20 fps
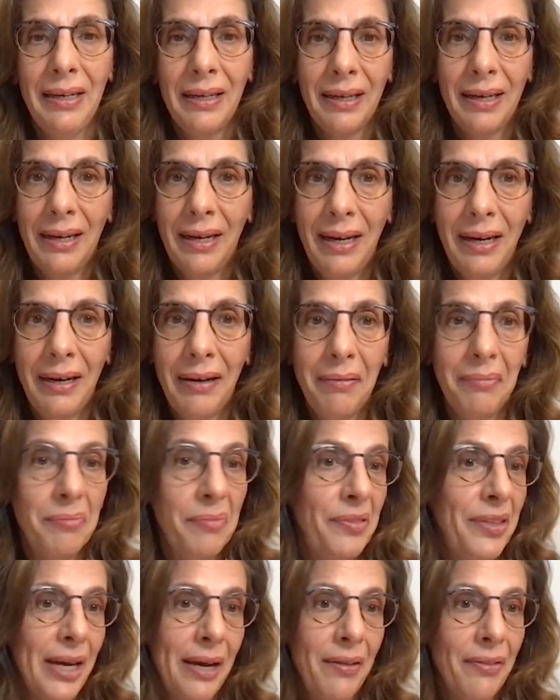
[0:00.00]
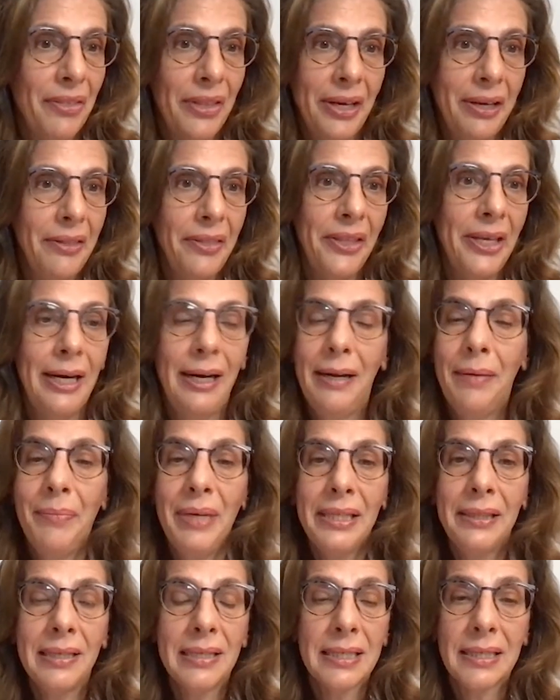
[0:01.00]
the
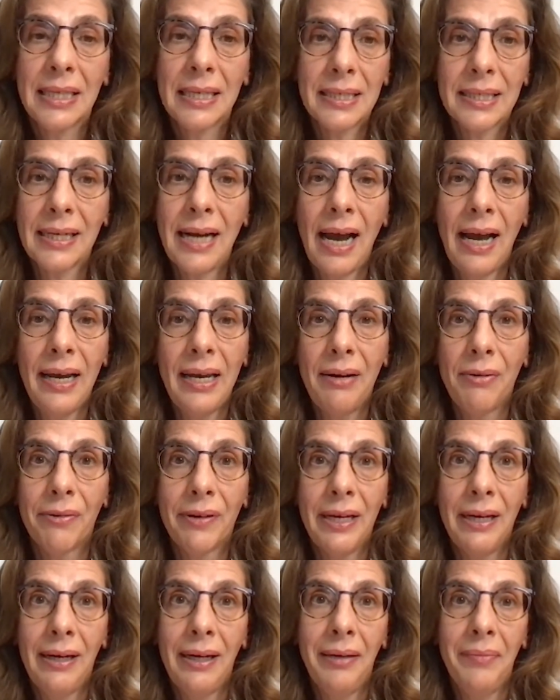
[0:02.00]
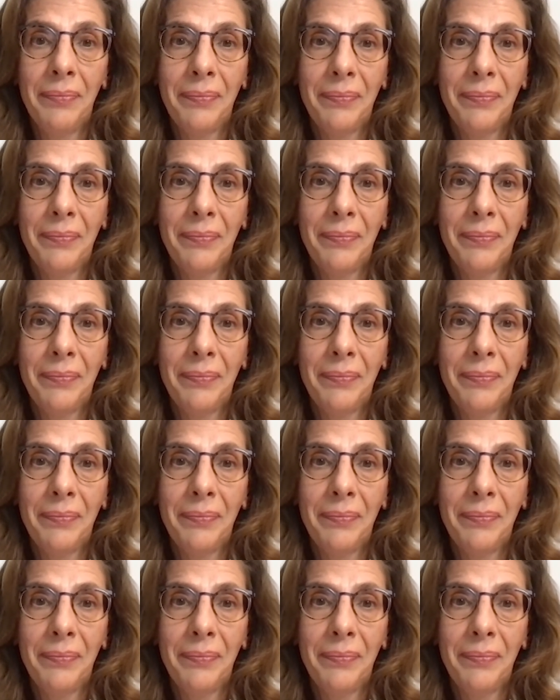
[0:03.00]
limit is the sky, really.